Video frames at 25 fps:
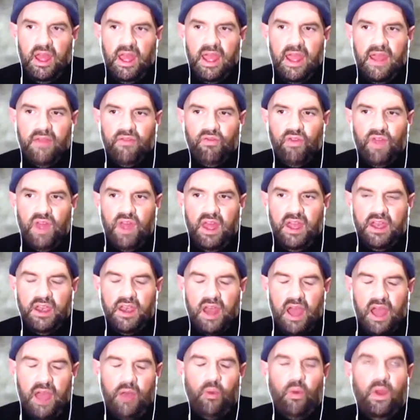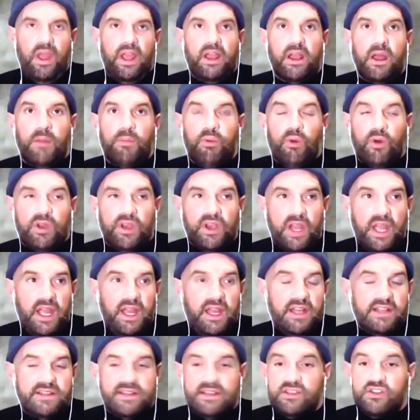and then I wake up one day and
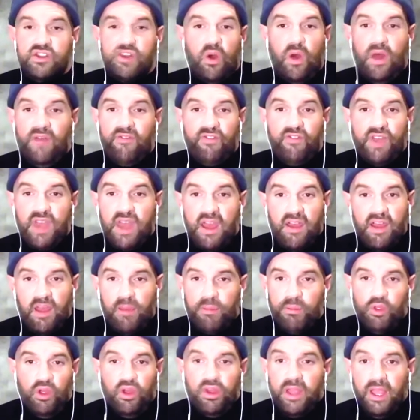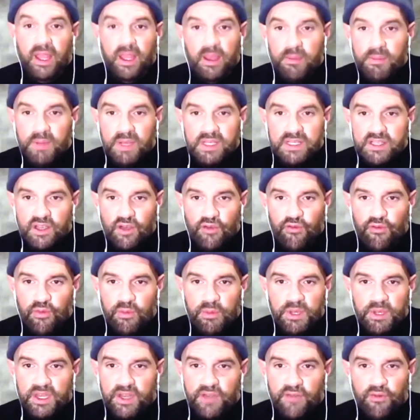it's as though I've ne- I'm looking at myself from
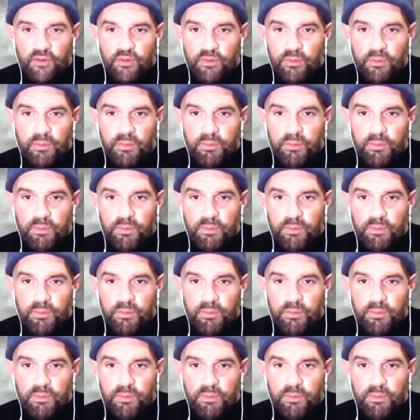a different